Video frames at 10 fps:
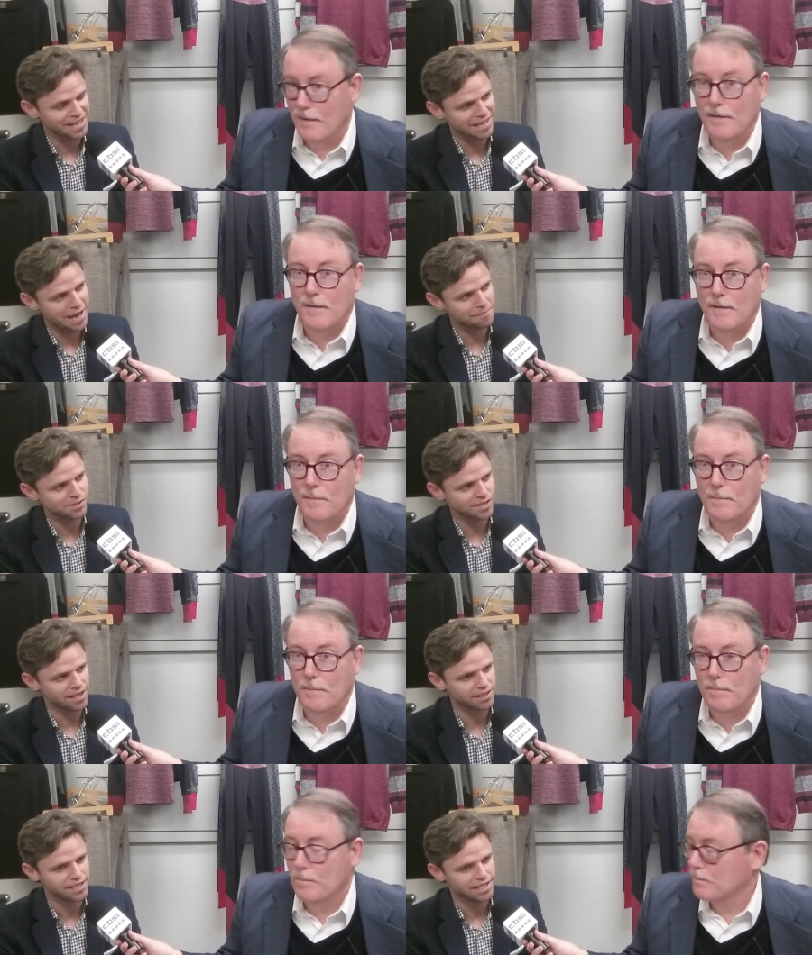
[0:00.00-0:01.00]
Speaker 1: like
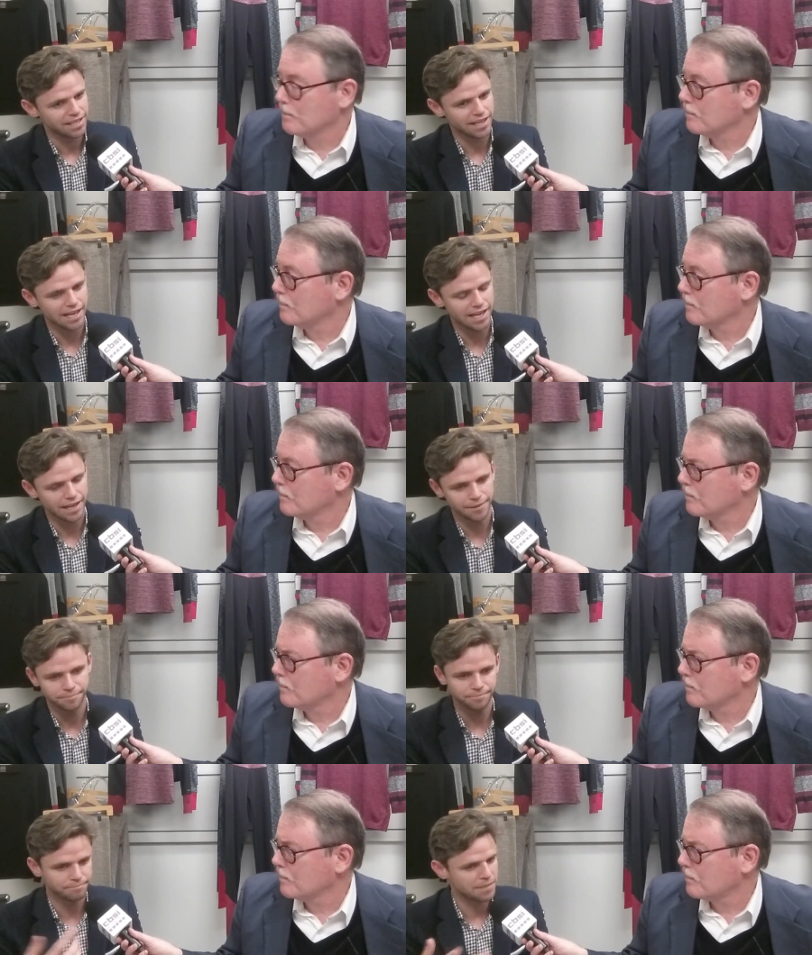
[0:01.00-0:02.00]
Amazon,
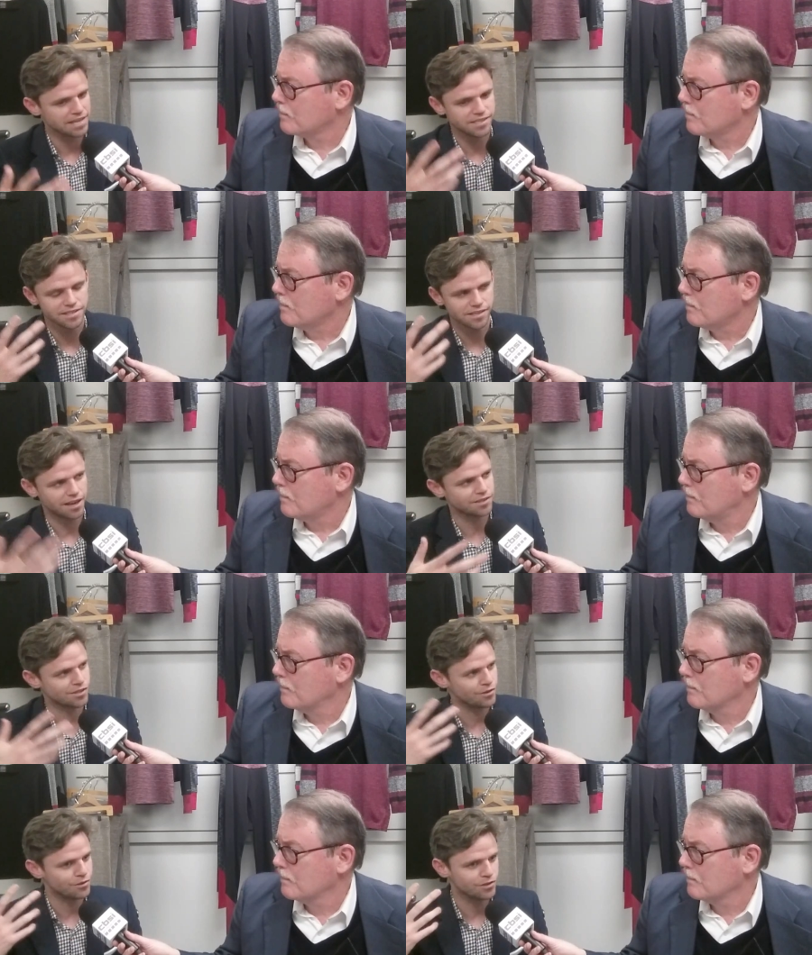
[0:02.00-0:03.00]
um, Macy's,
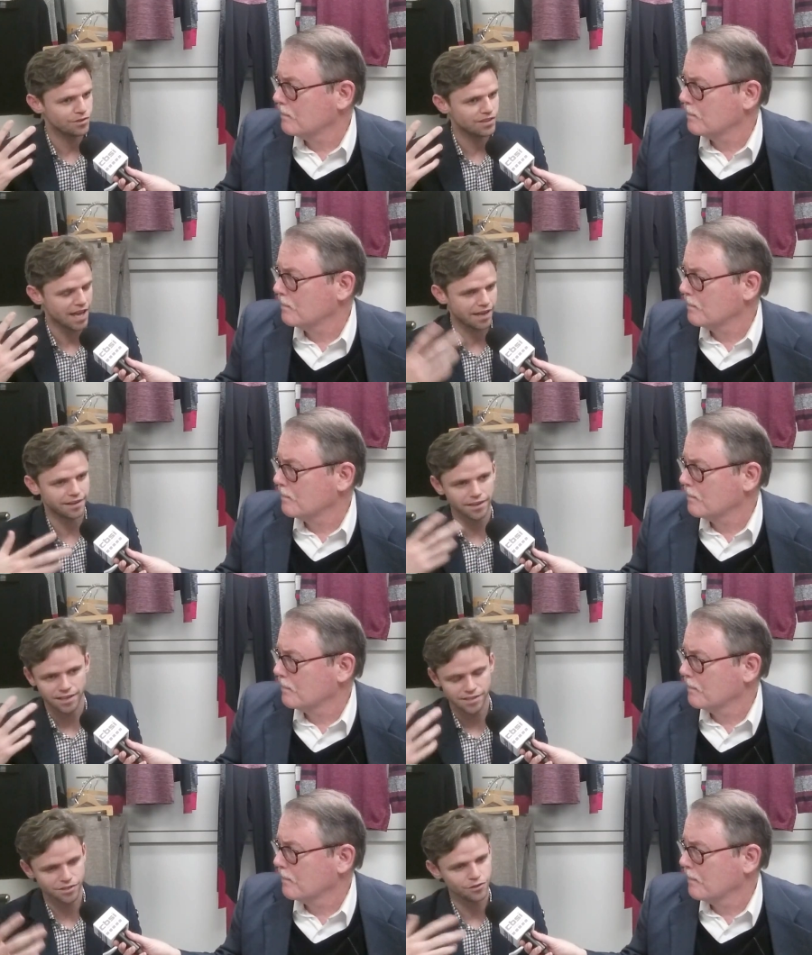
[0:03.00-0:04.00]
Costco Canada,
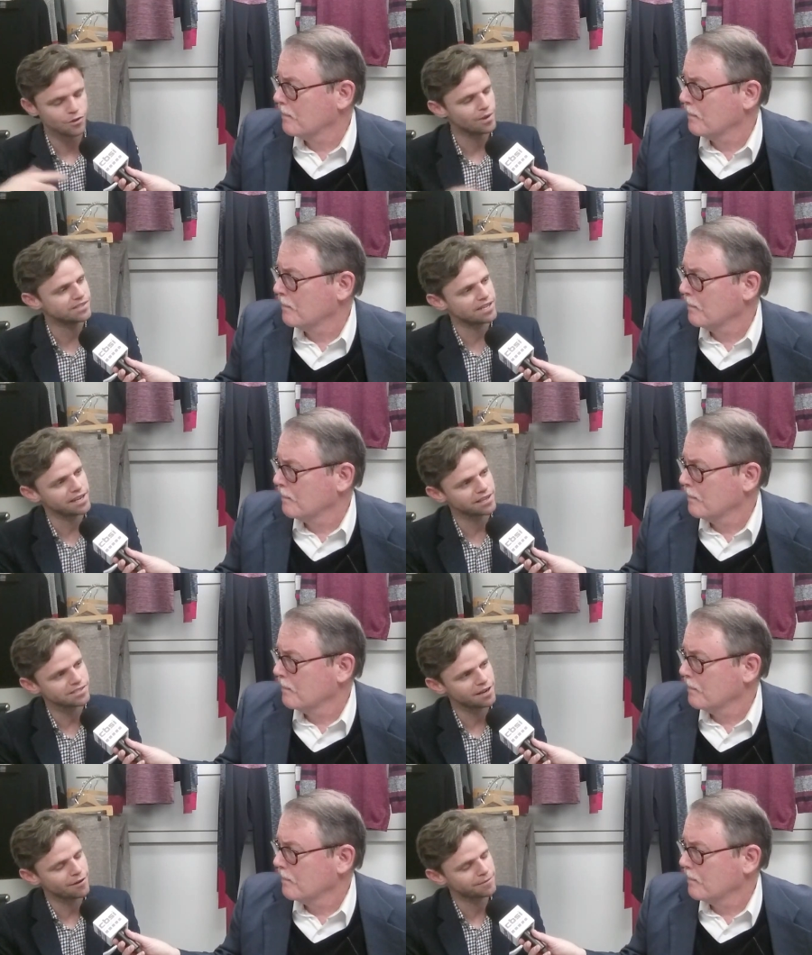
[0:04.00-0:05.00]
Costco USA,
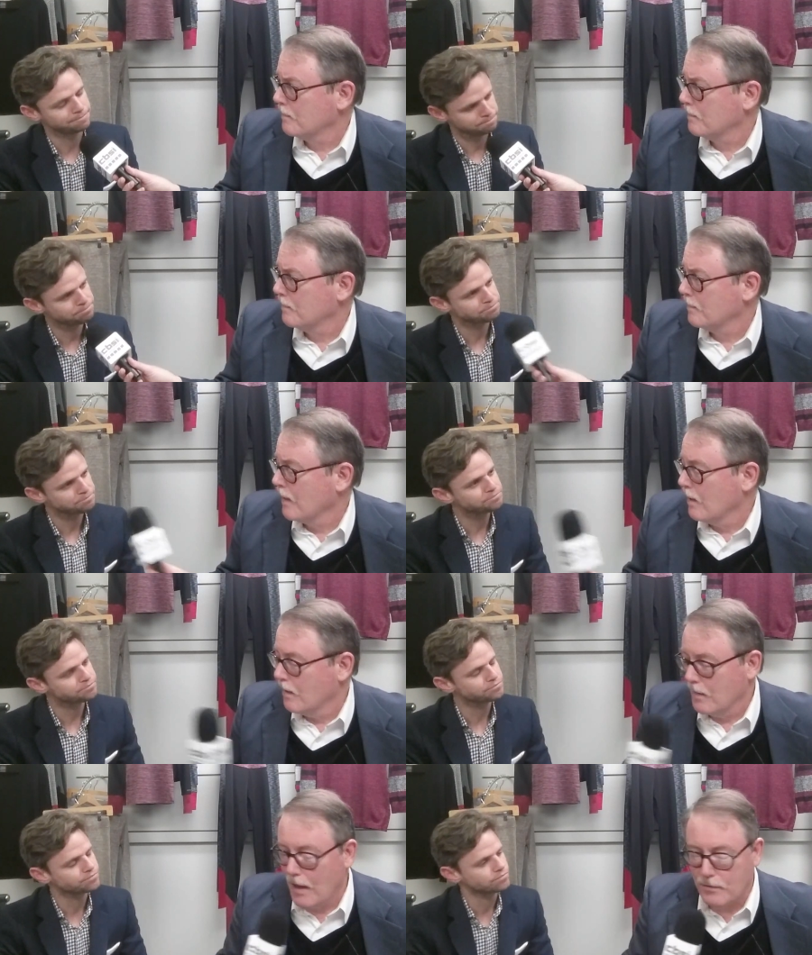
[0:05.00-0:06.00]
etc.
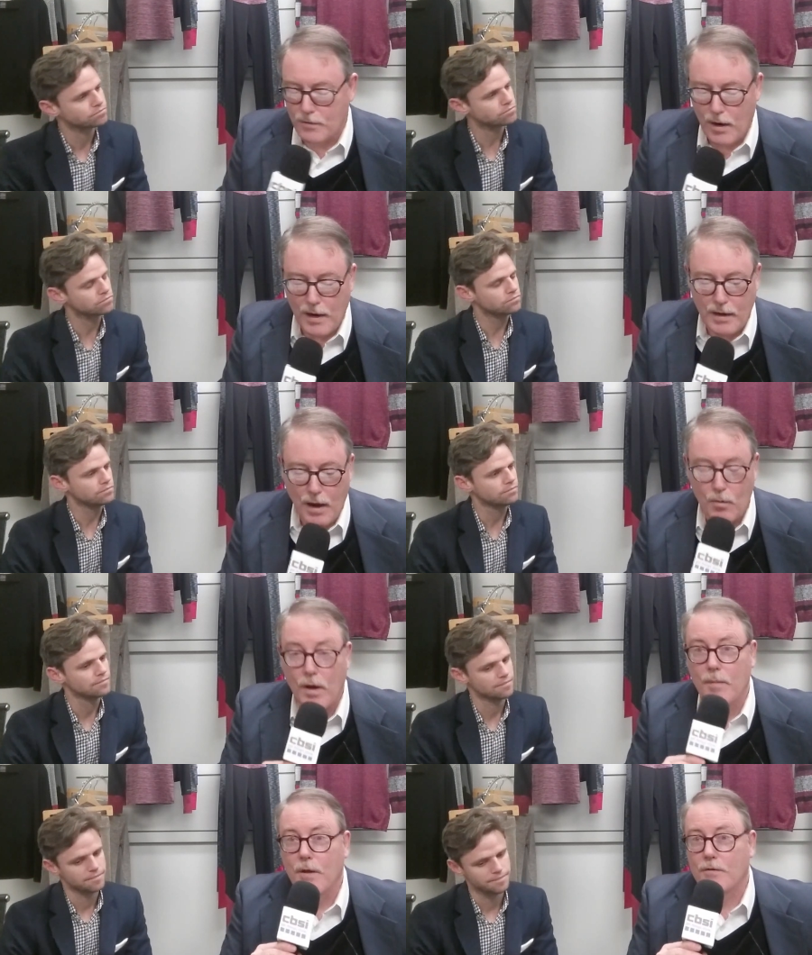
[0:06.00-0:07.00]
Speaker 2: That's great. I
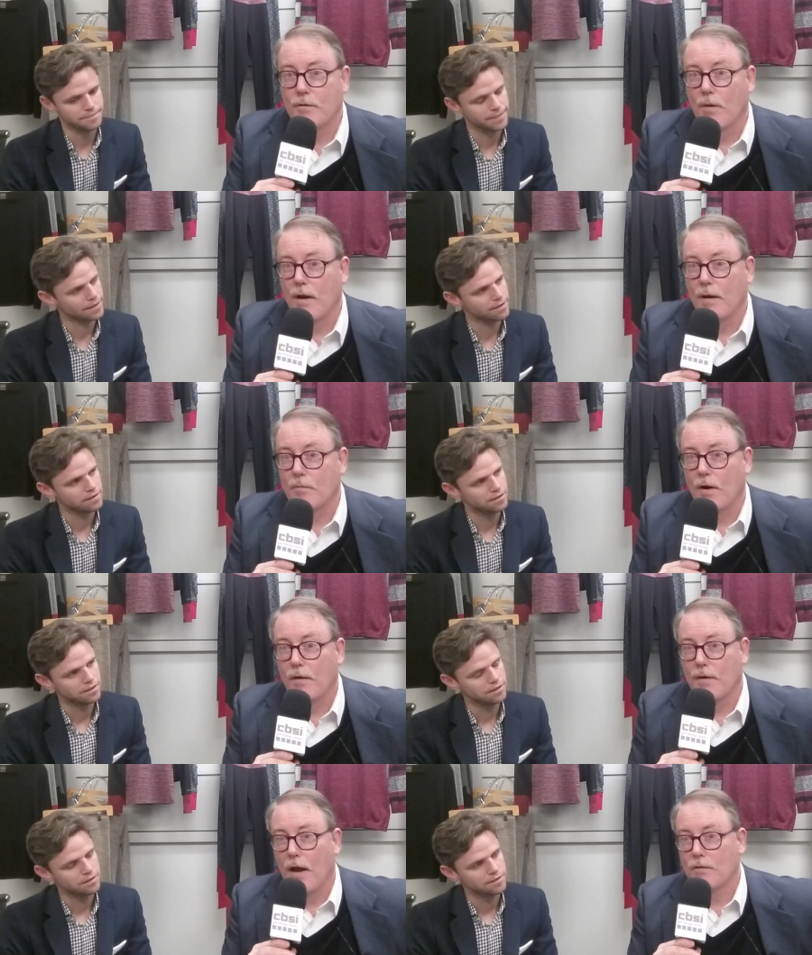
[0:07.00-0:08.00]
want to mention Ryan M.
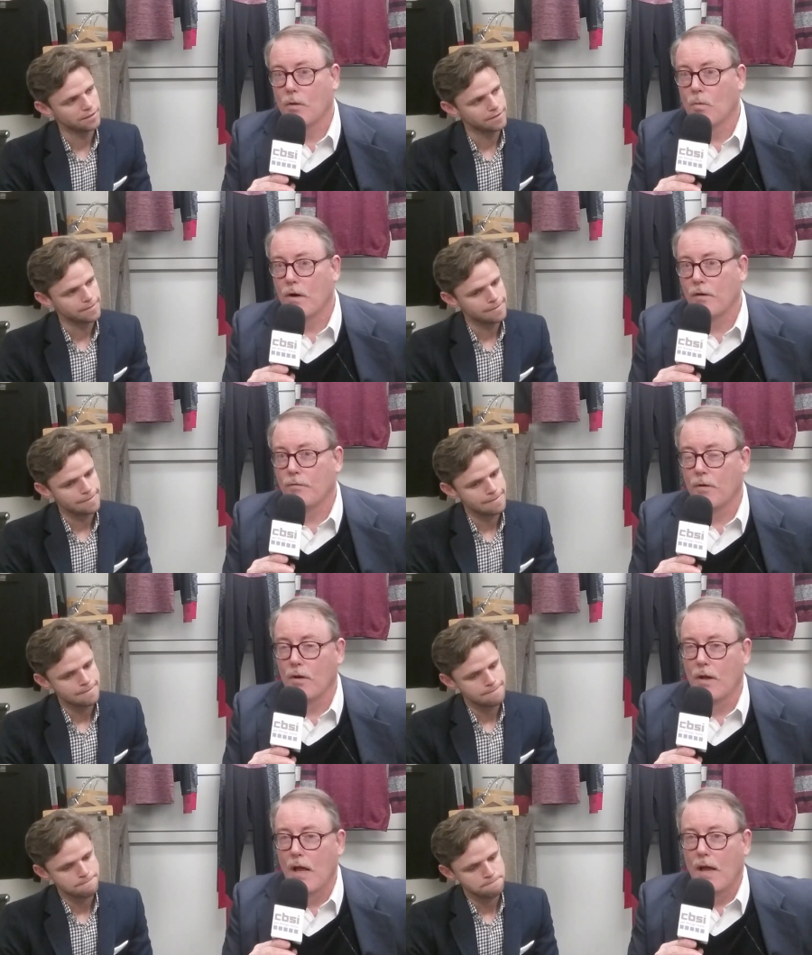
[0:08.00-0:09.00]
Craver has a
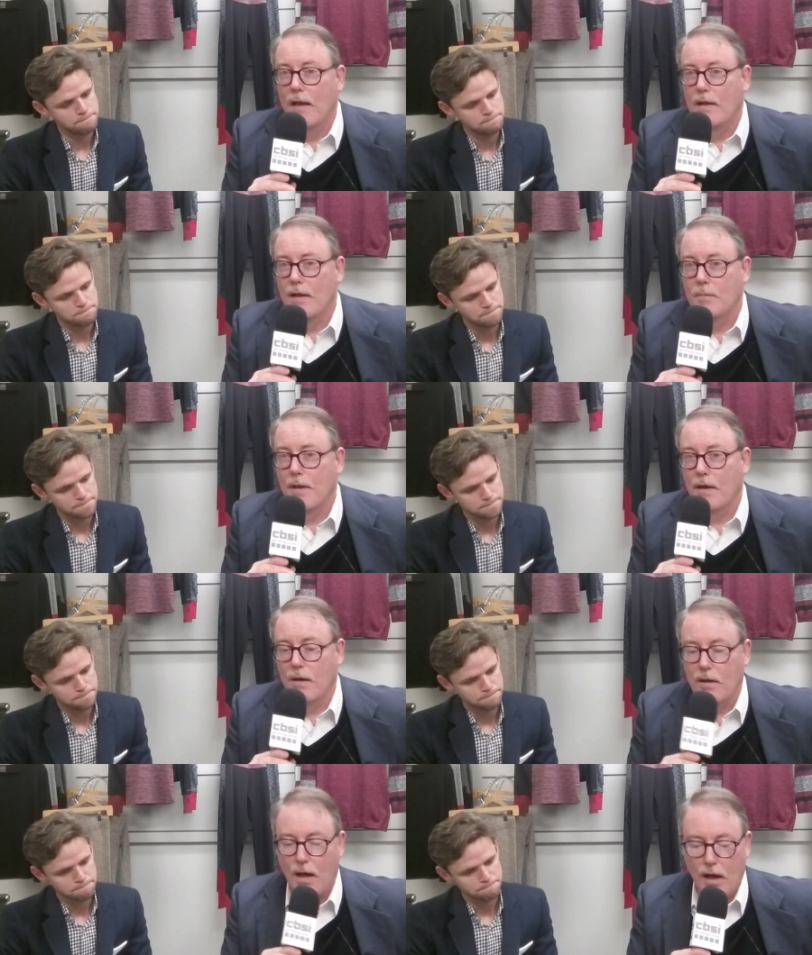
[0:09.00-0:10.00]
wonderful
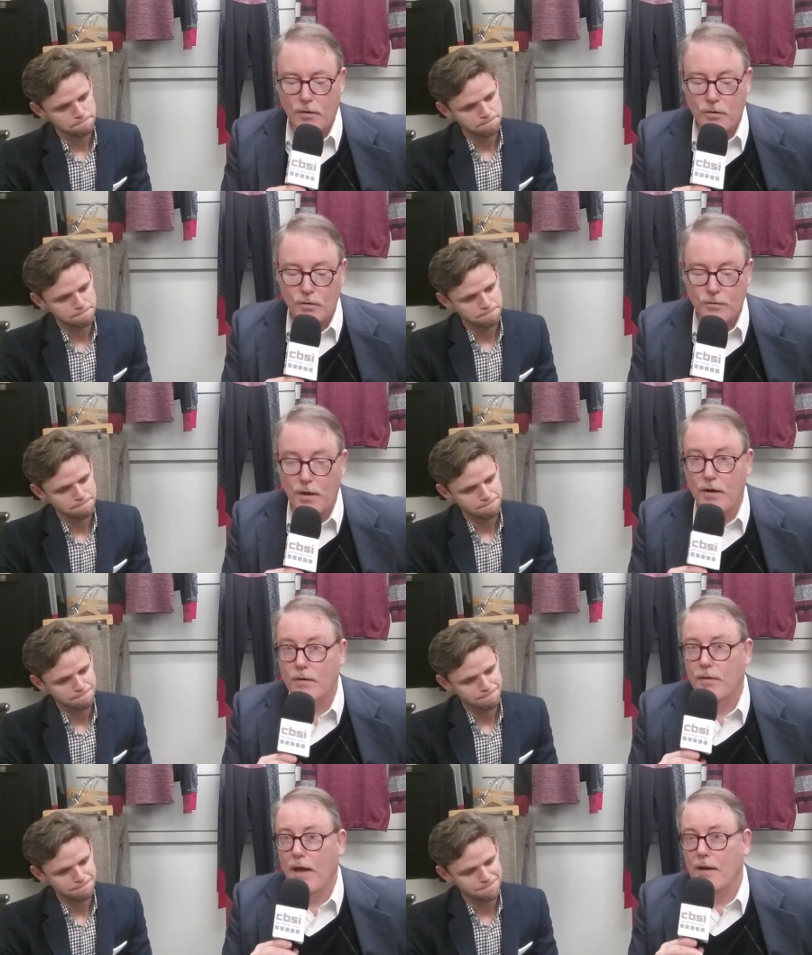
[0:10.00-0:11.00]
email uh, newsletter
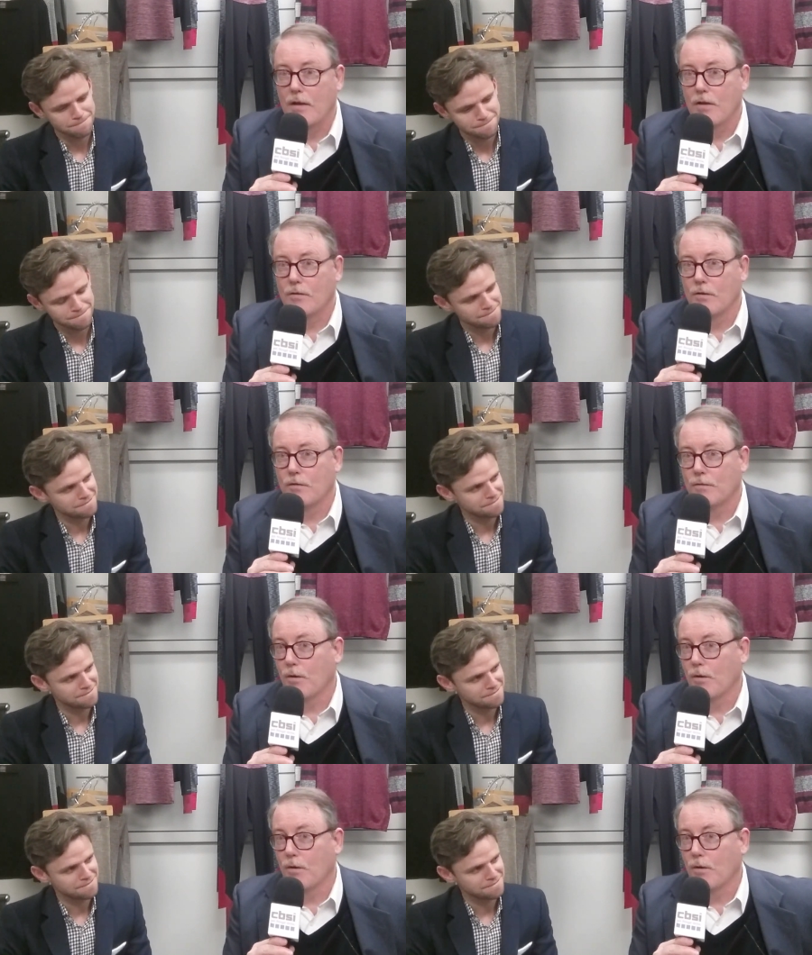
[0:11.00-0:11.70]
that he issues